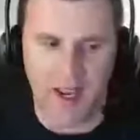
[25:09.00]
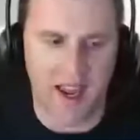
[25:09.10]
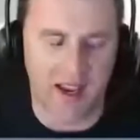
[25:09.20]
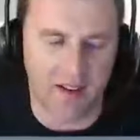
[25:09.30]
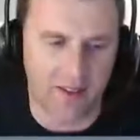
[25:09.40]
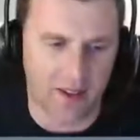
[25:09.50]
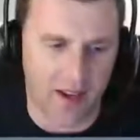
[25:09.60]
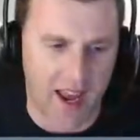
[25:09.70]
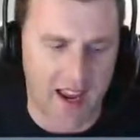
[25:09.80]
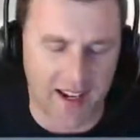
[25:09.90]

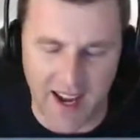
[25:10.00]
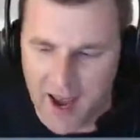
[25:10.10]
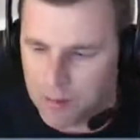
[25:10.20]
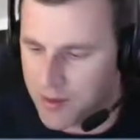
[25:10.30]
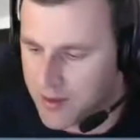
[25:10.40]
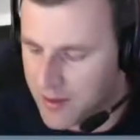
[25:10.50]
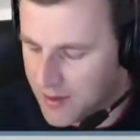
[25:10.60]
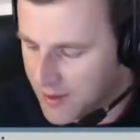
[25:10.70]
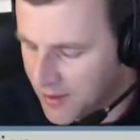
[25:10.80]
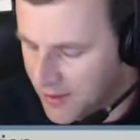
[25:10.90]
air gap
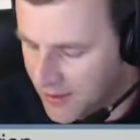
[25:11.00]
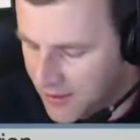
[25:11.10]
in the